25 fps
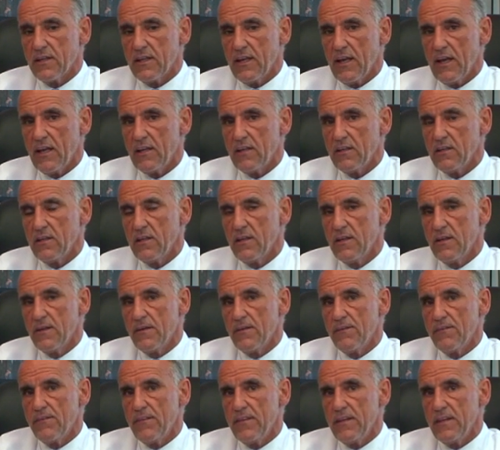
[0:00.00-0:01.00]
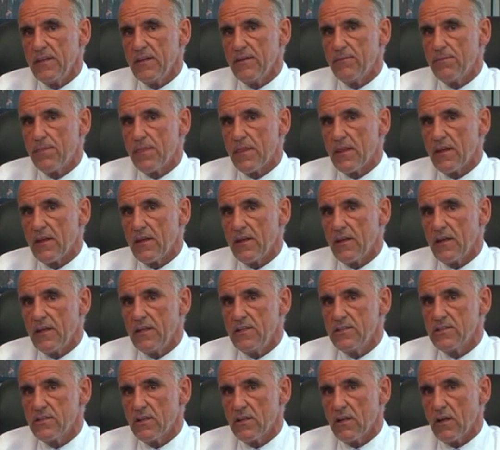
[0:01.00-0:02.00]
can the
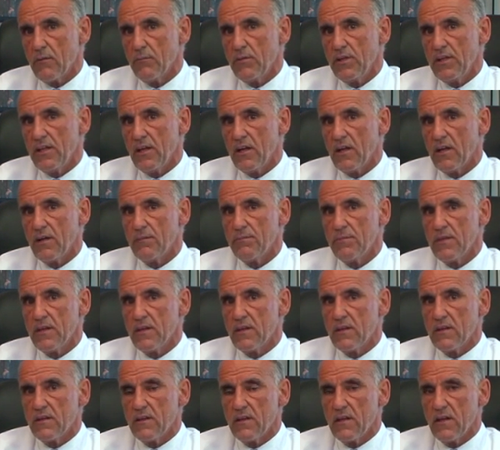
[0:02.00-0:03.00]
interlaminar